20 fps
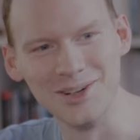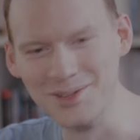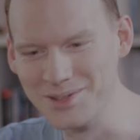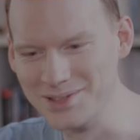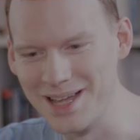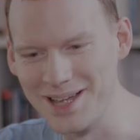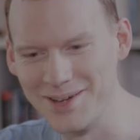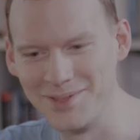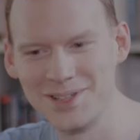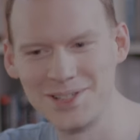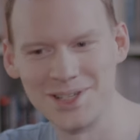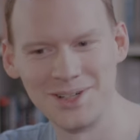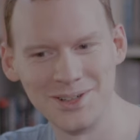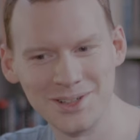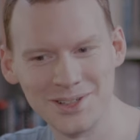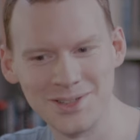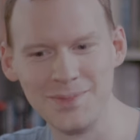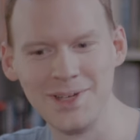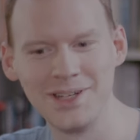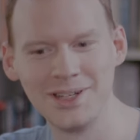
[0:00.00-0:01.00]
Don't ever
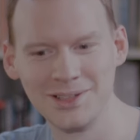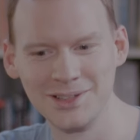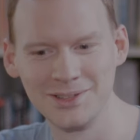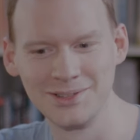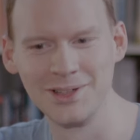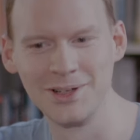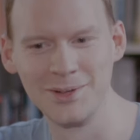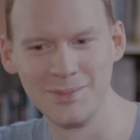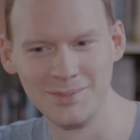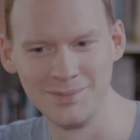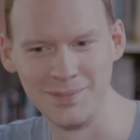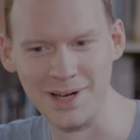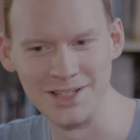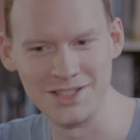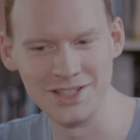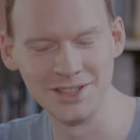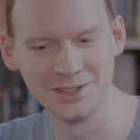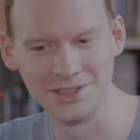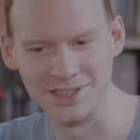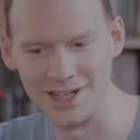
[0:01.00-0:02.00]
talk to me or, or my
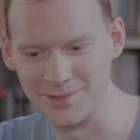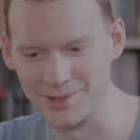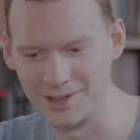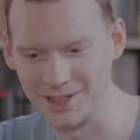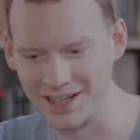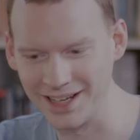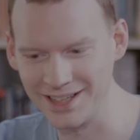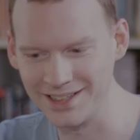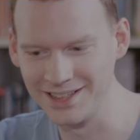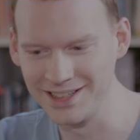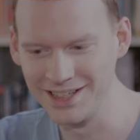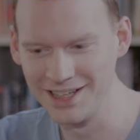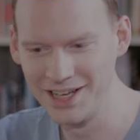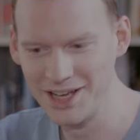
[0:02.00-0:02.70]
children ever again.